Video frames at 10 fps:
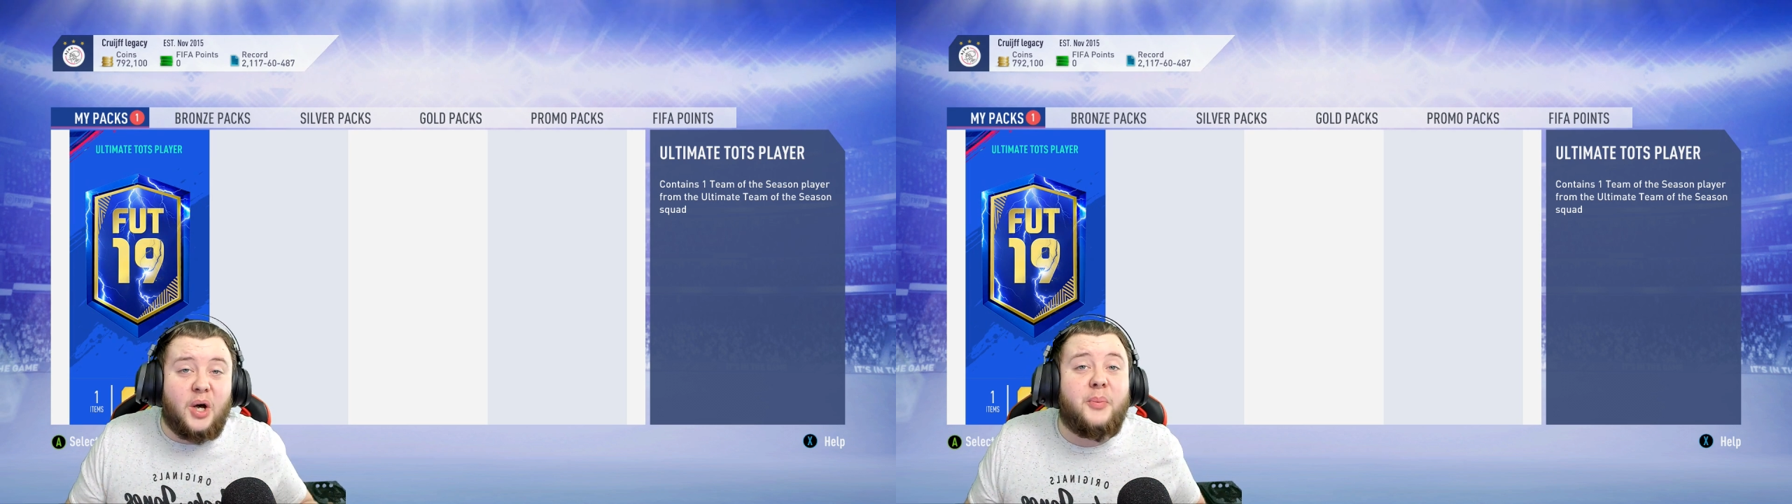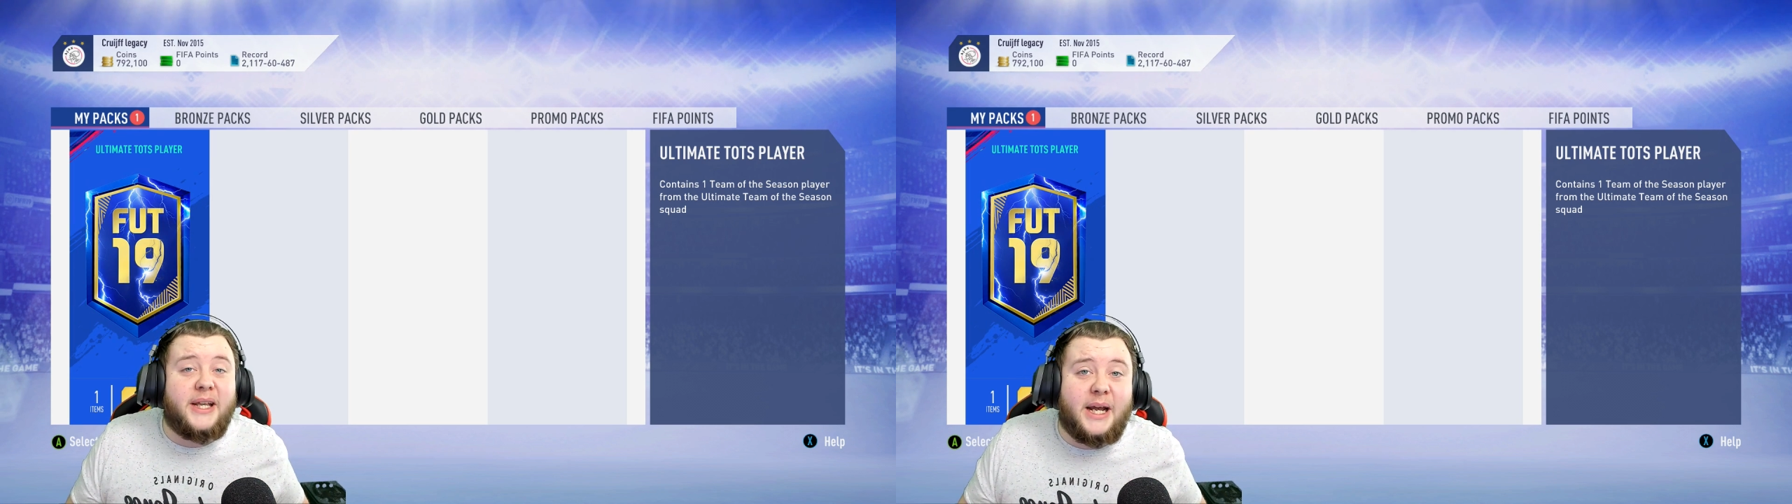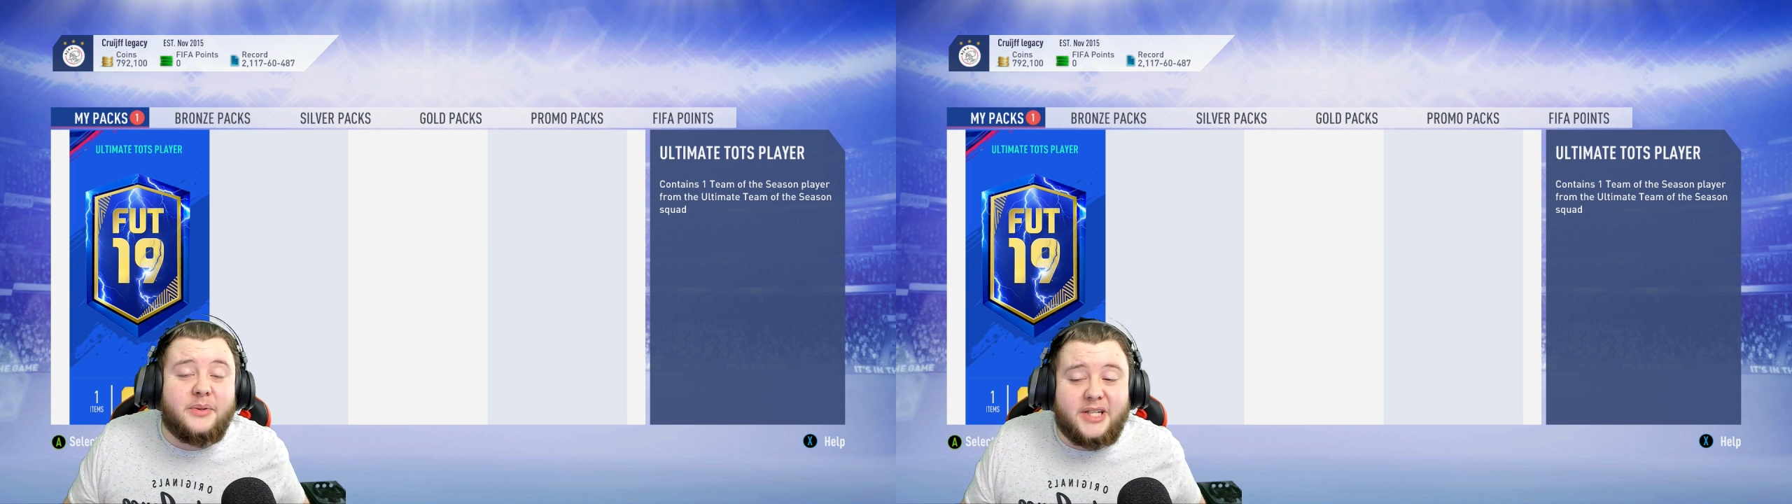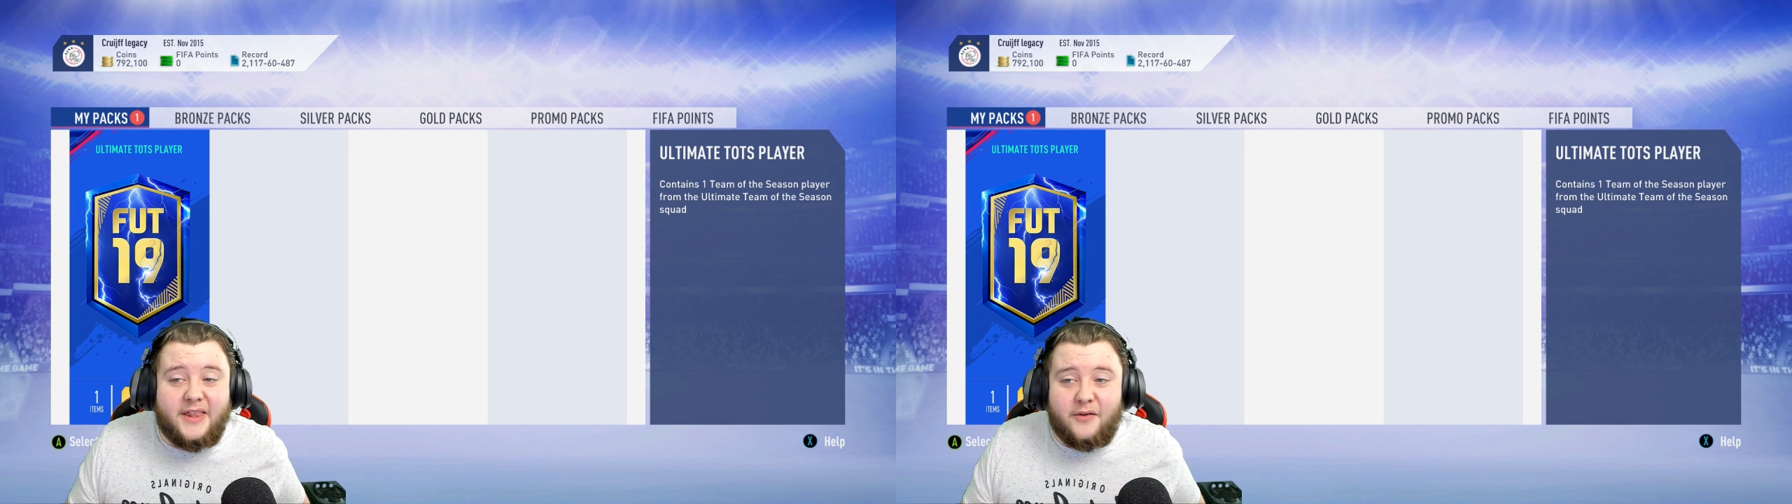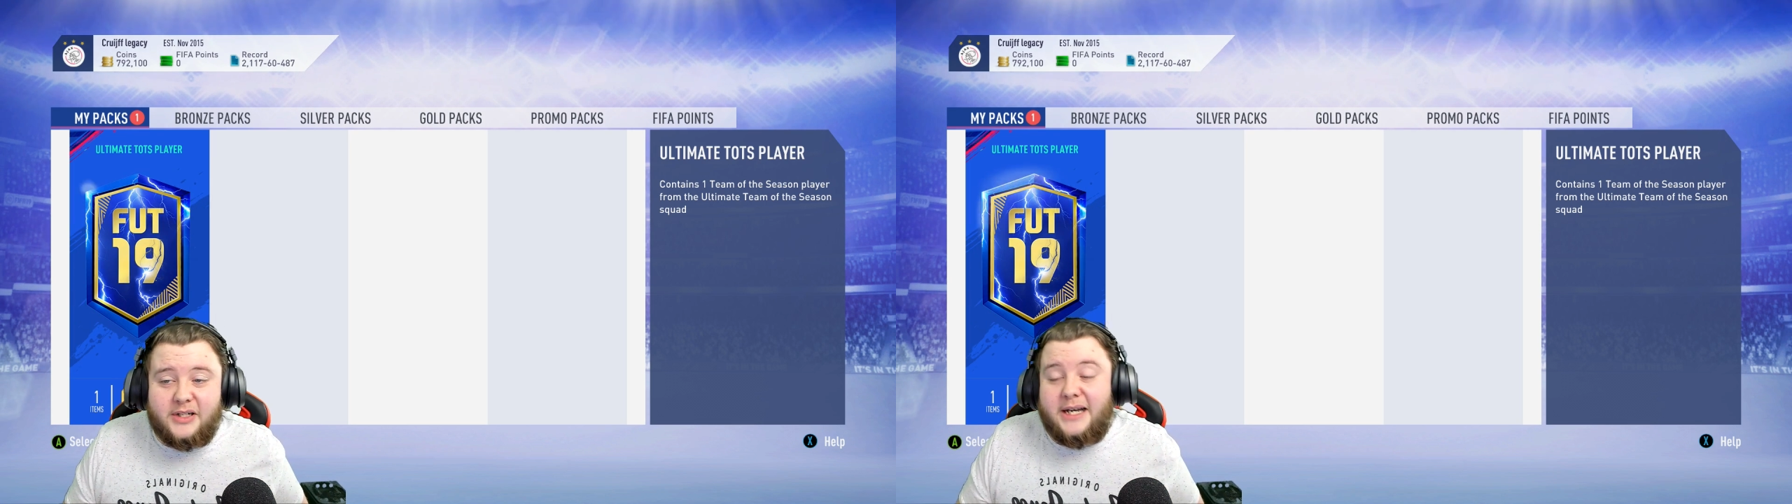being able to get
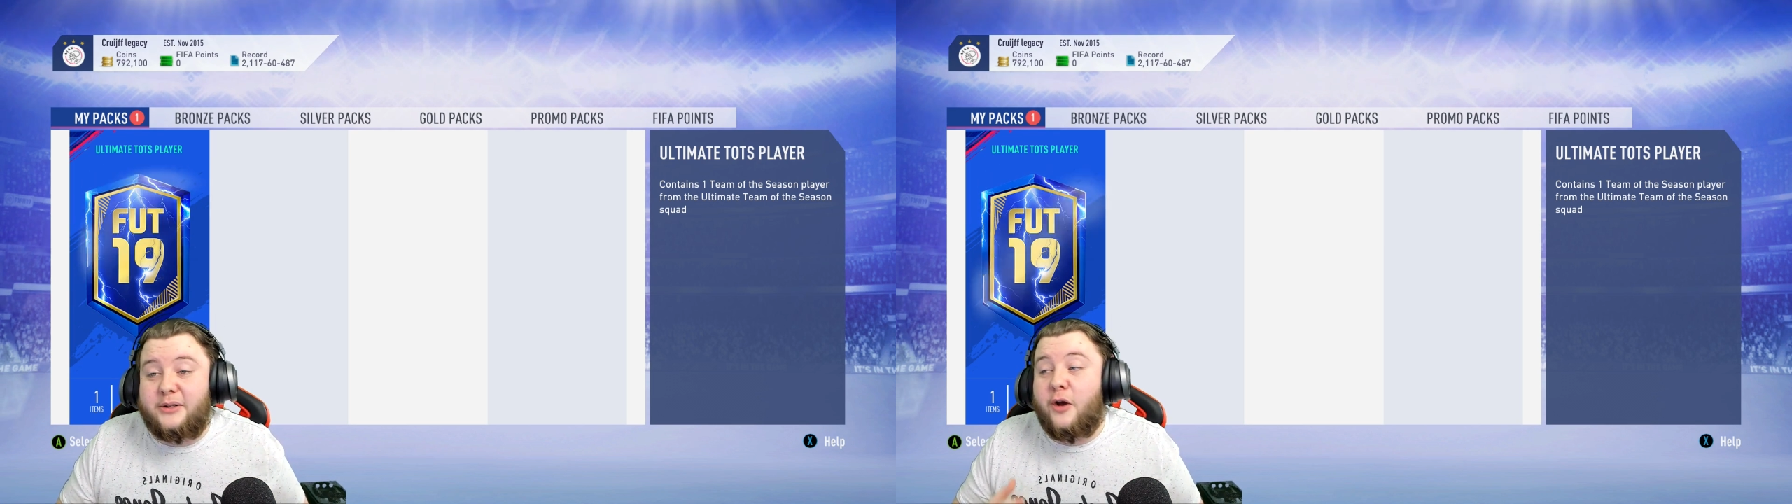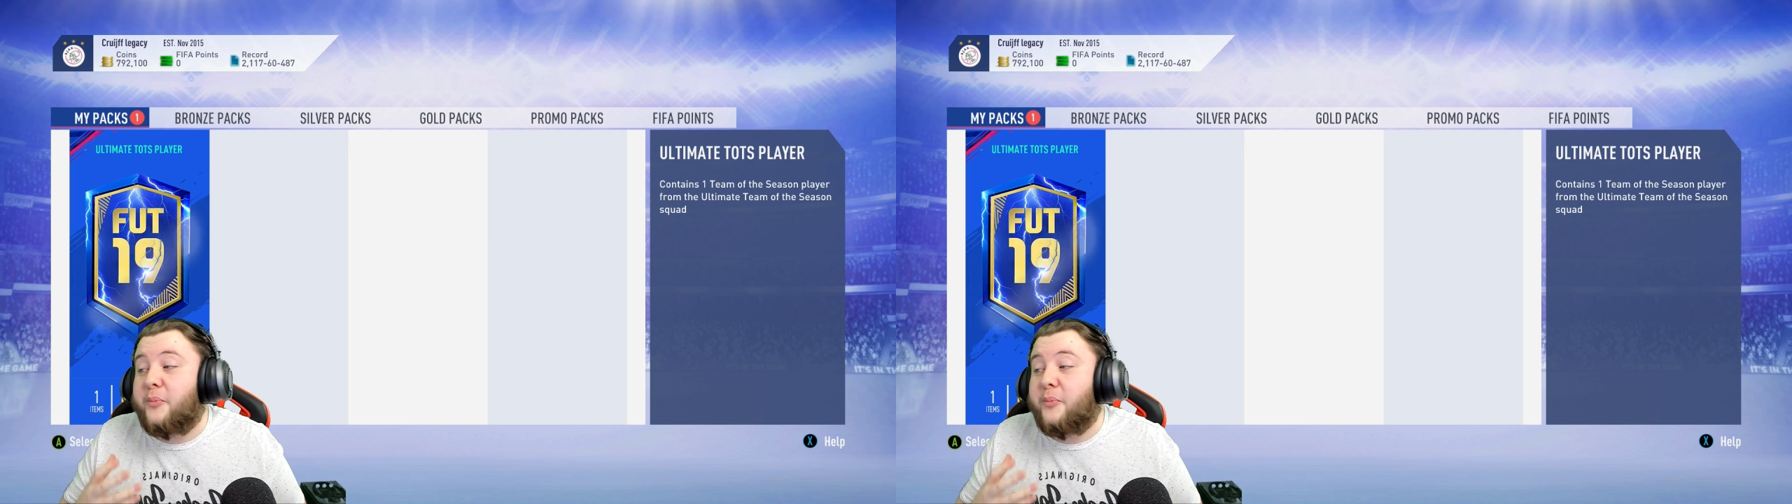that Ronaldo,